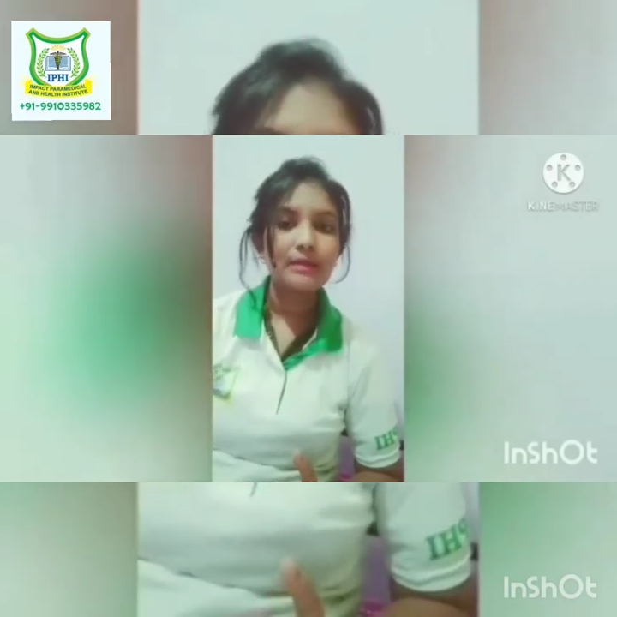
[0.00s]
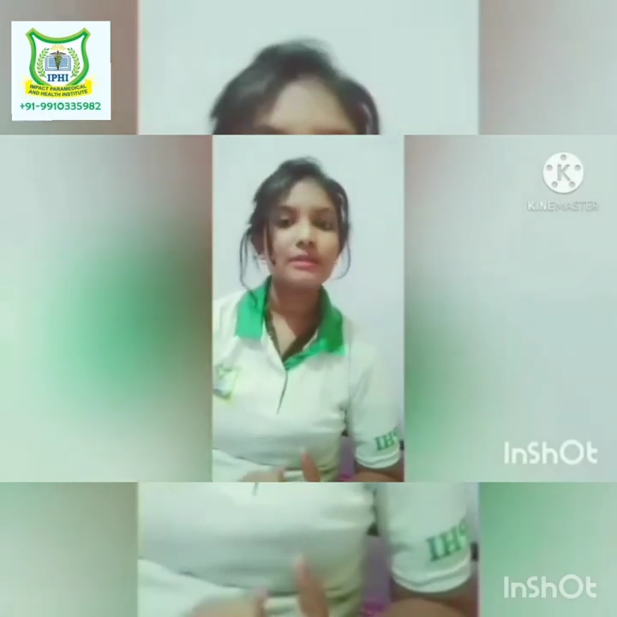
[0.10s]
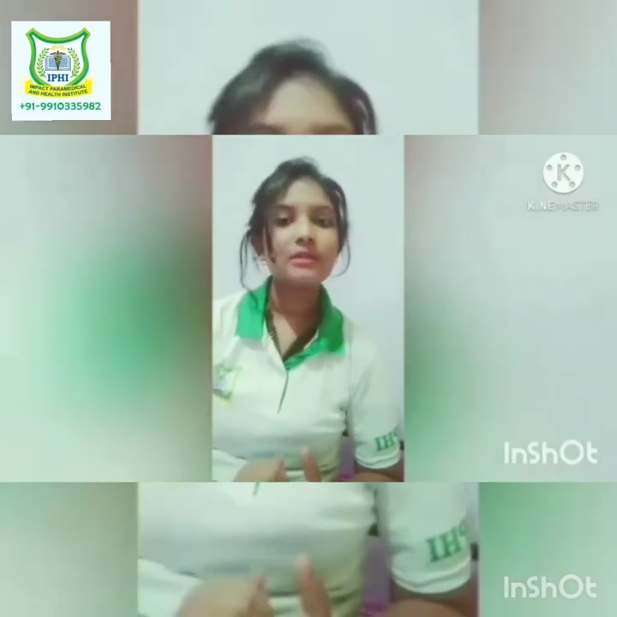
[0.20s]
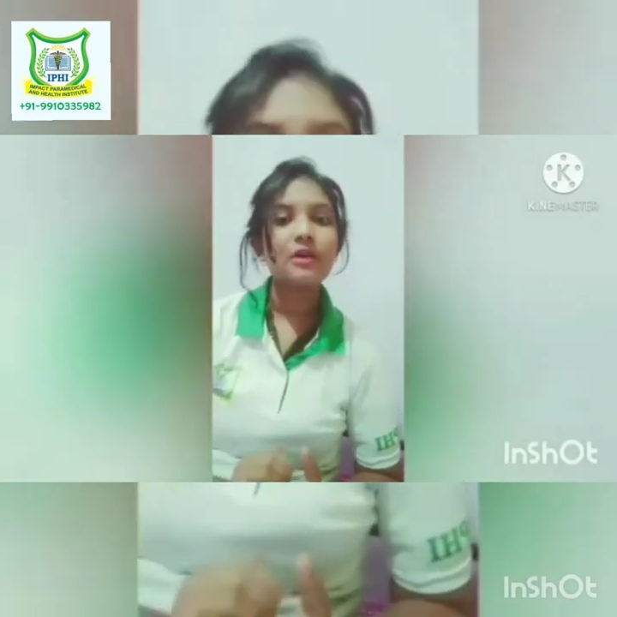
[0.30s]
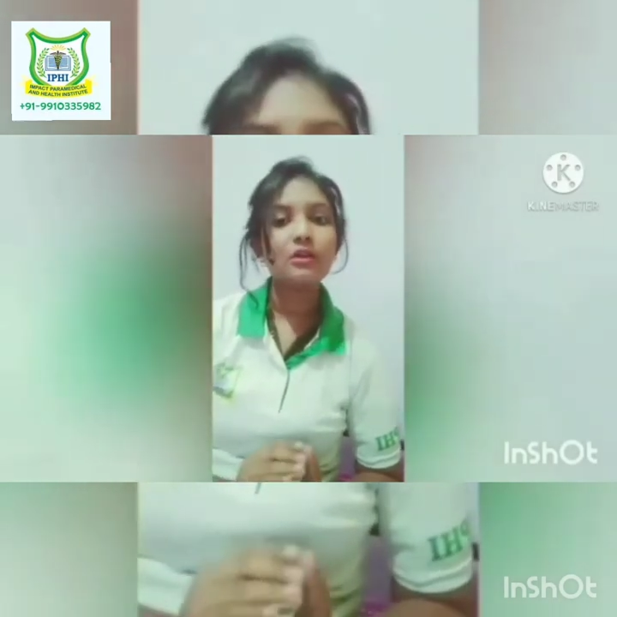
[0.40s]

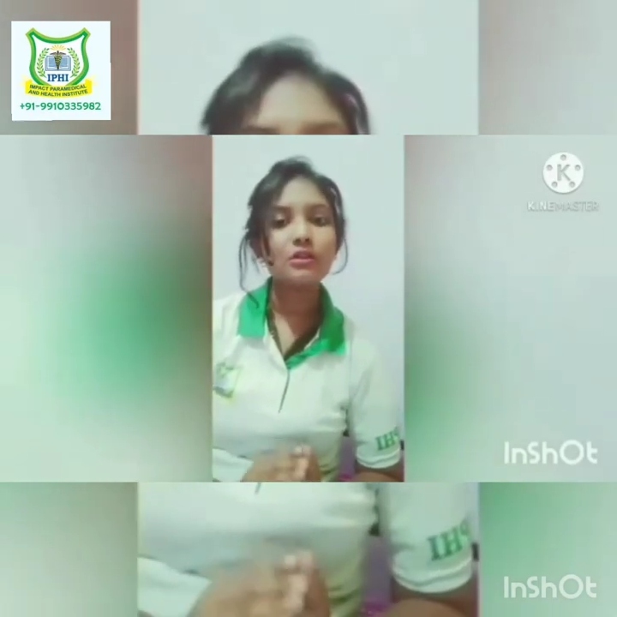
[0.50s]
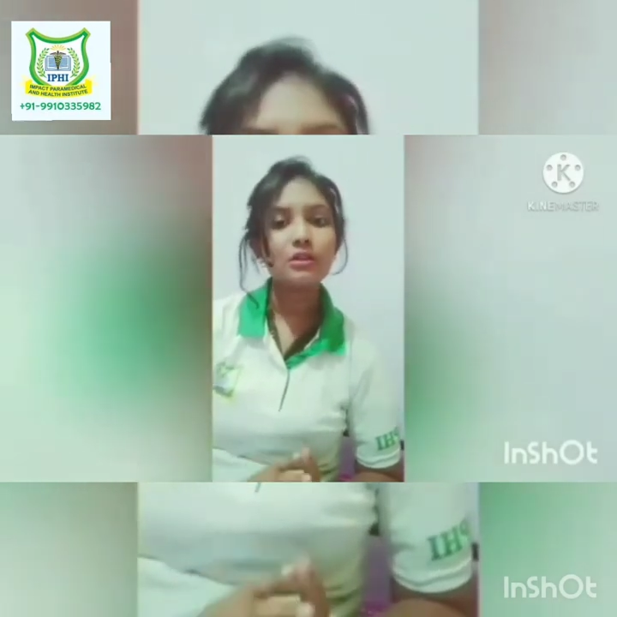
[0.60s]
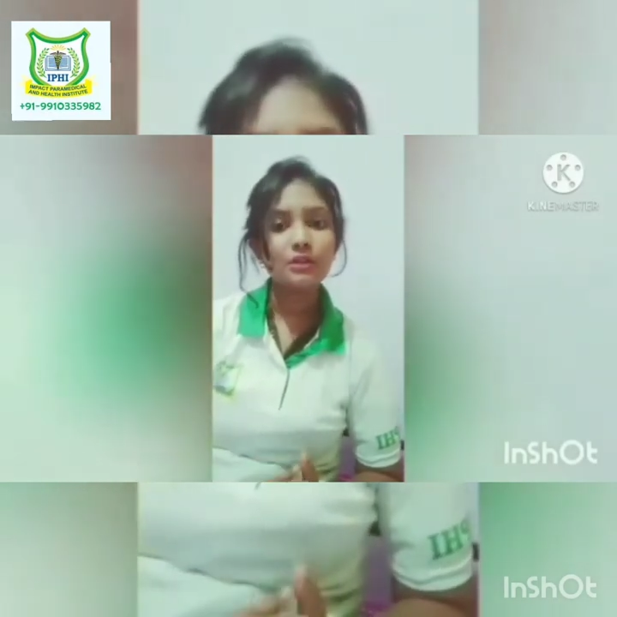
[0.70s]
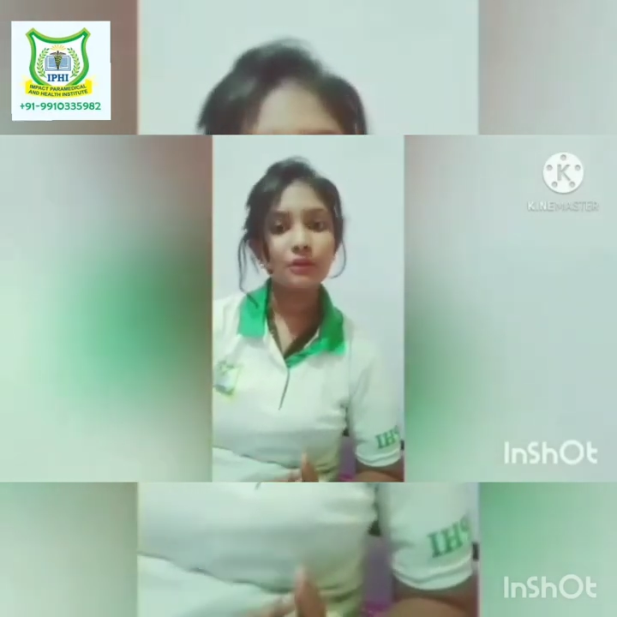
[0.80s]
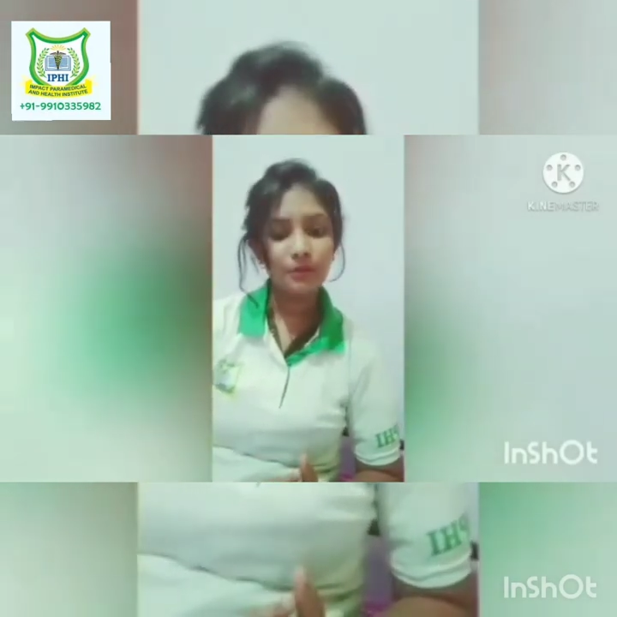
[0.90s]
is
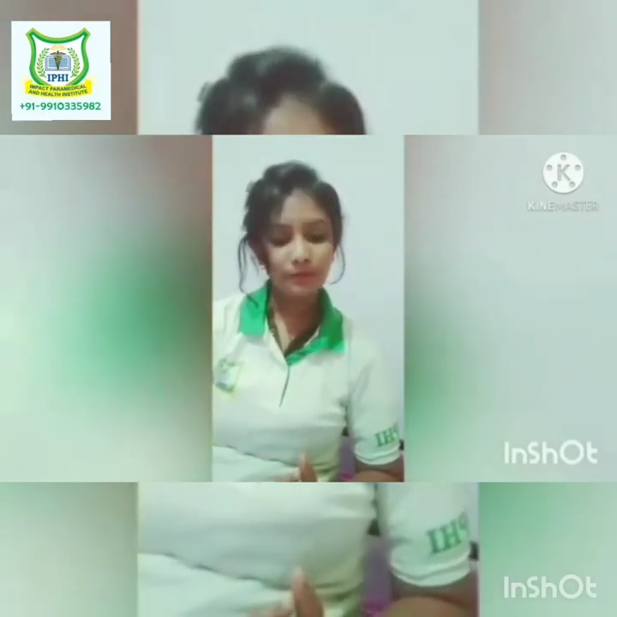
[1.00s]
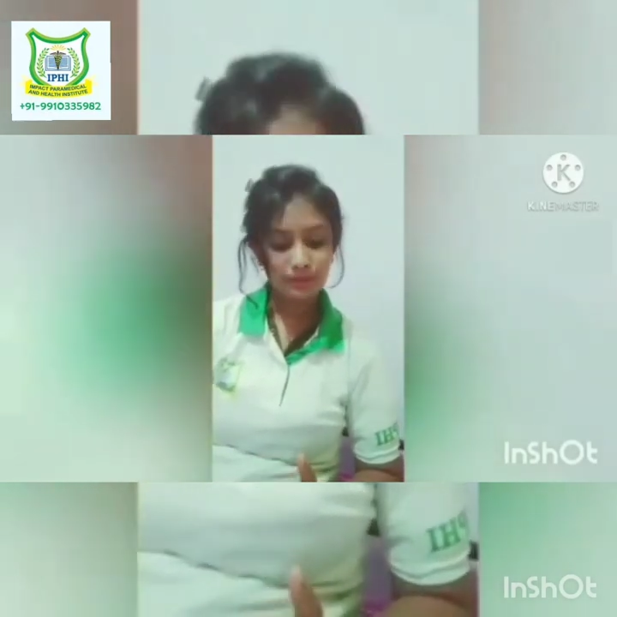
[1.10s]
also